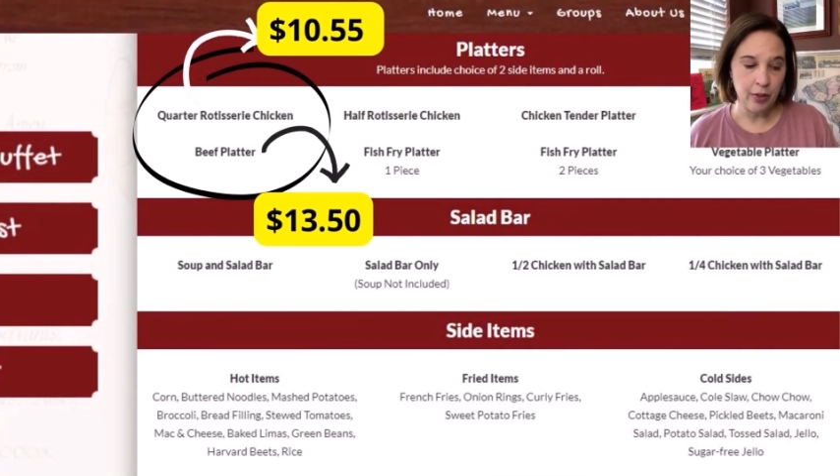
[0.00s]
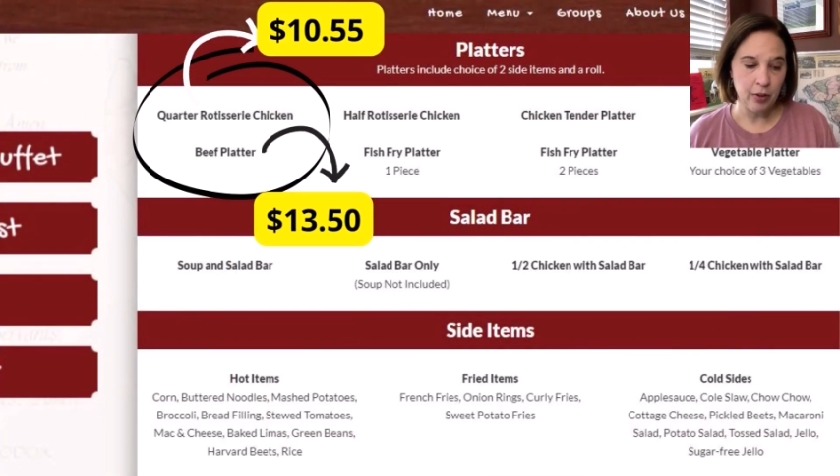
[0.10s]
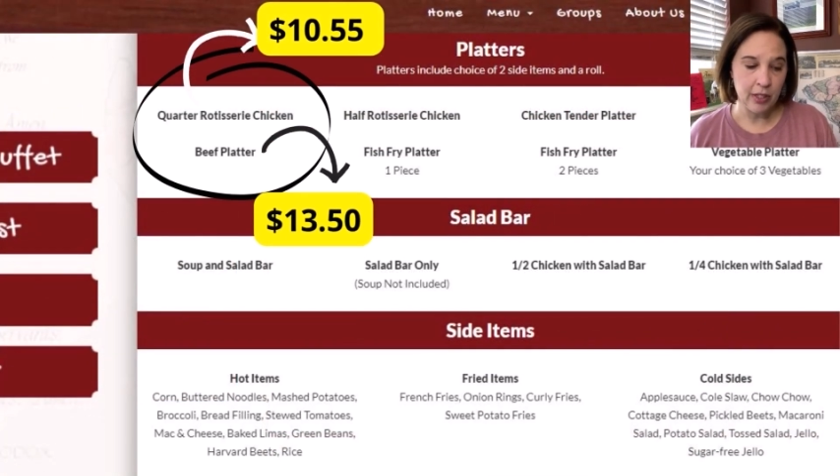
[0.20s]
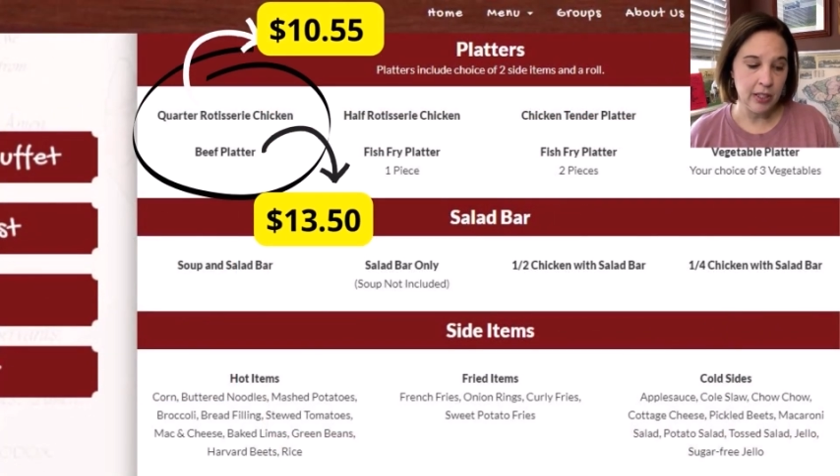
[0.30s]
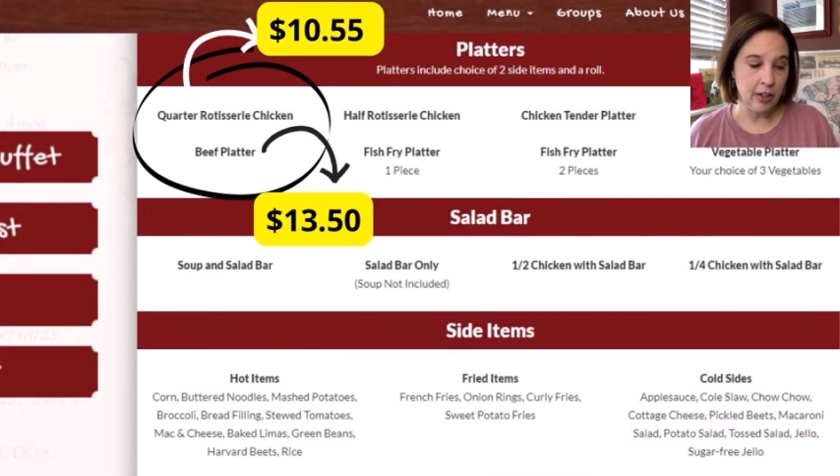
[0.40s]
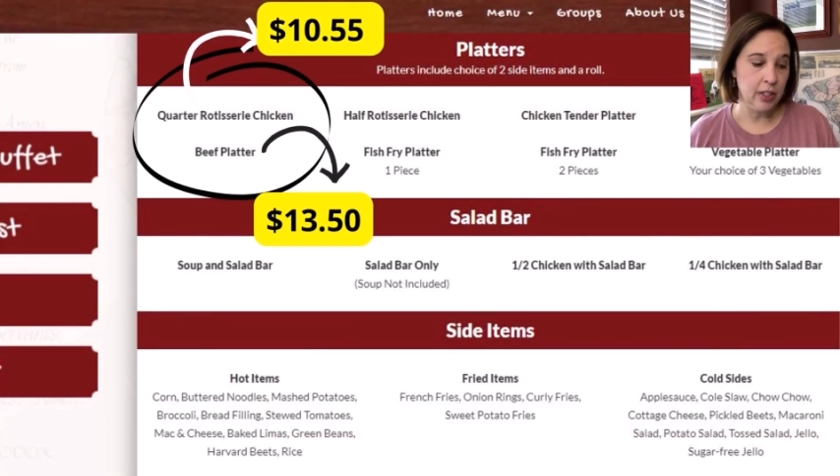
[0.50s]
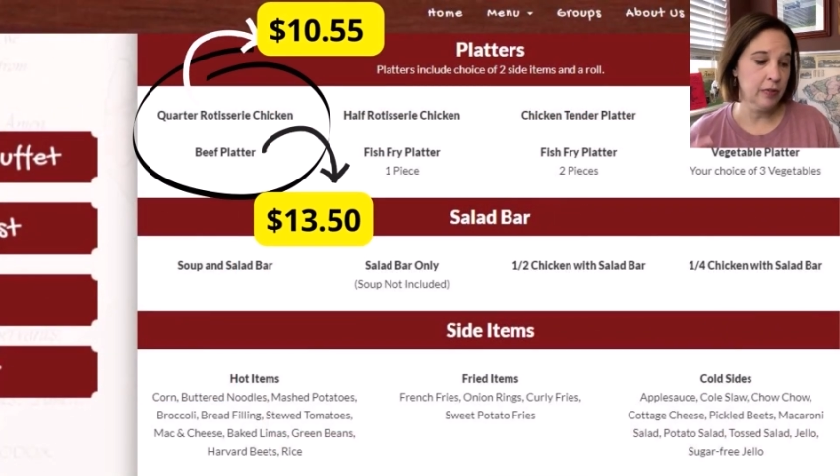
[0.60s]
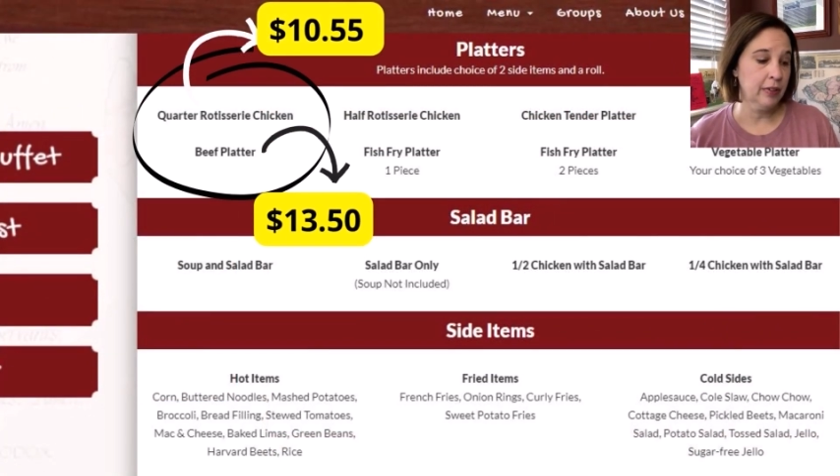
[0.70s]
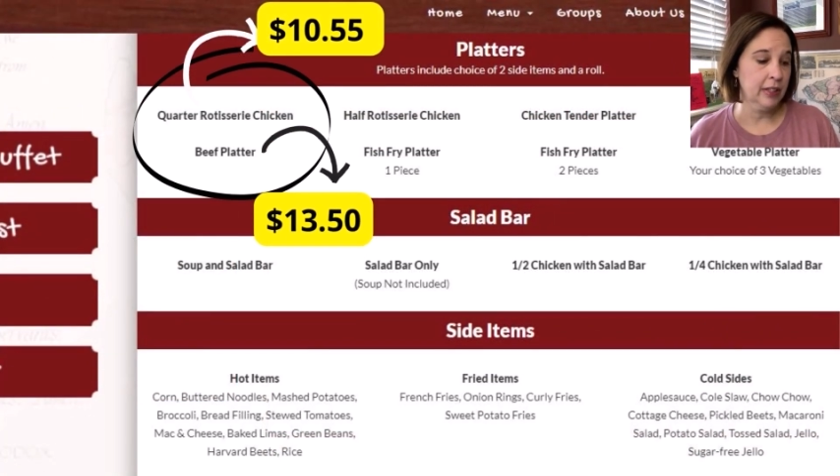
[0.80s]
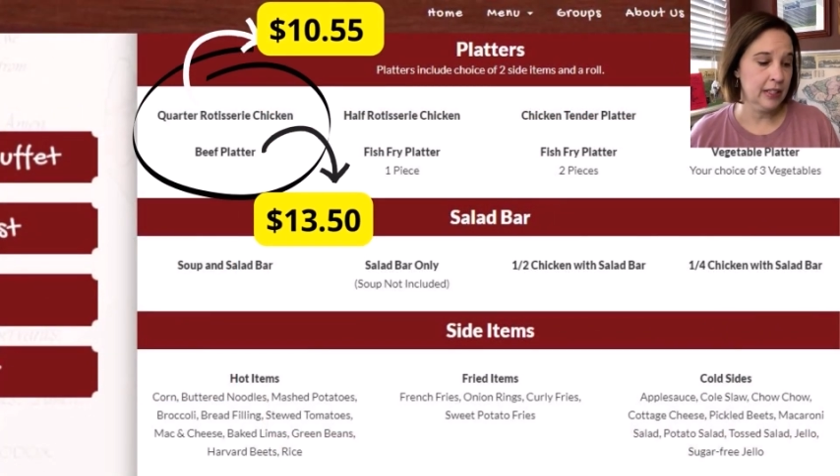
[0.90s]

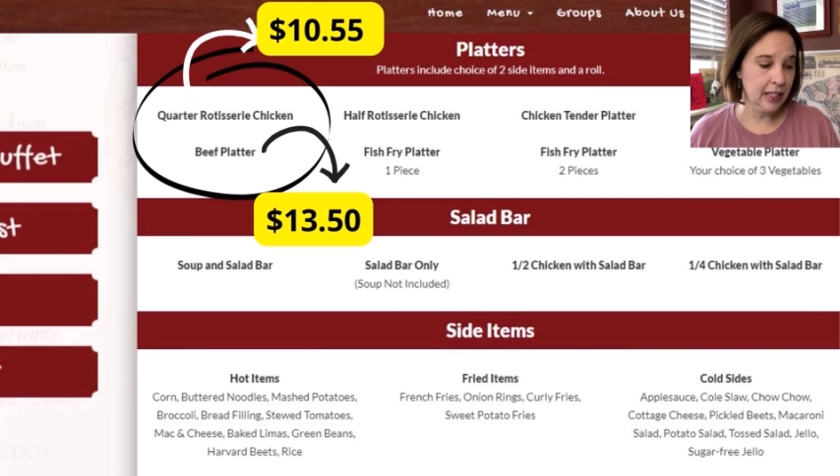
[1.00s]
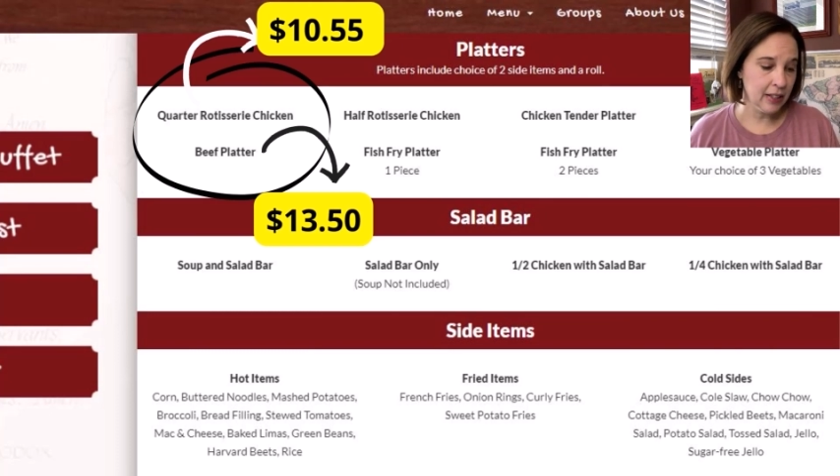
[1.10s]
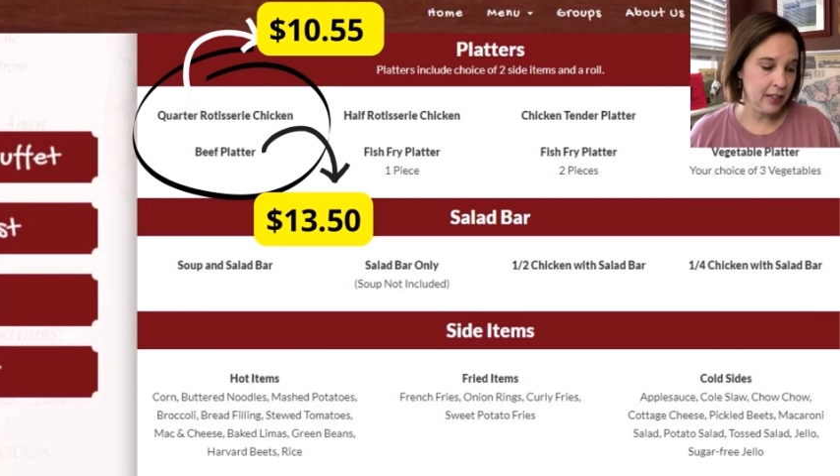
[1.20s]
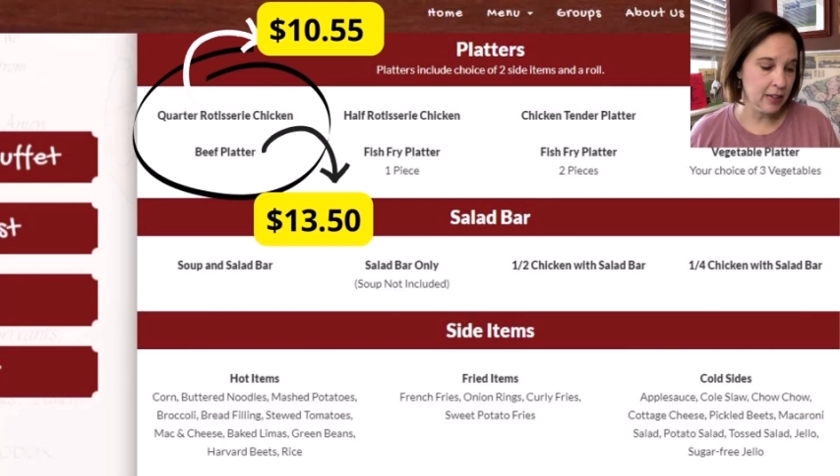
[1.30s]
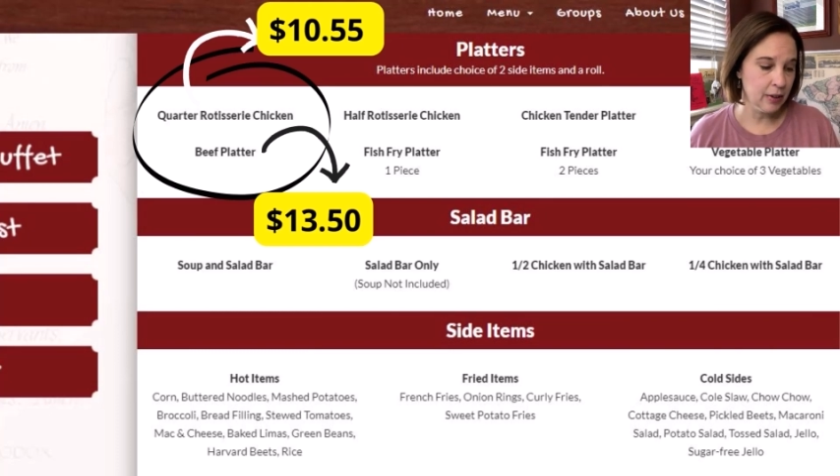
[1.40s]
$13.50.